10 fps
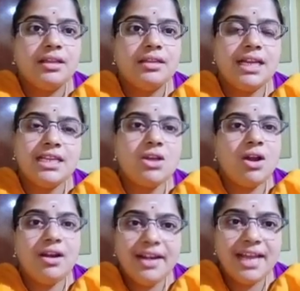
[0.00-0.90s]
That is
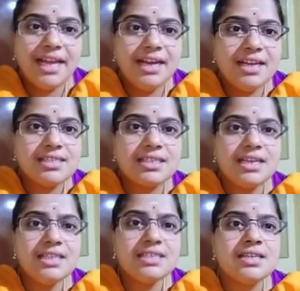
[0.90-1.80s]
already I
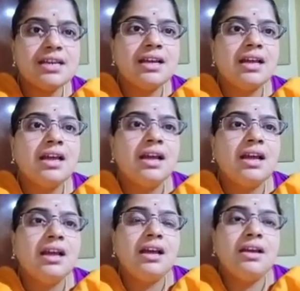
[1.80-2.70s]
discussed.
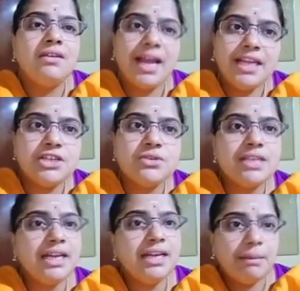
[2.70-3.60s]
Write
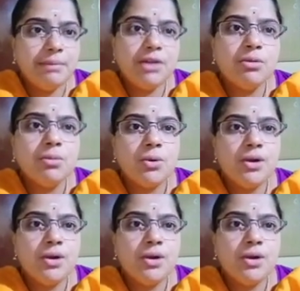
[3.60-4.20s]
using W mode.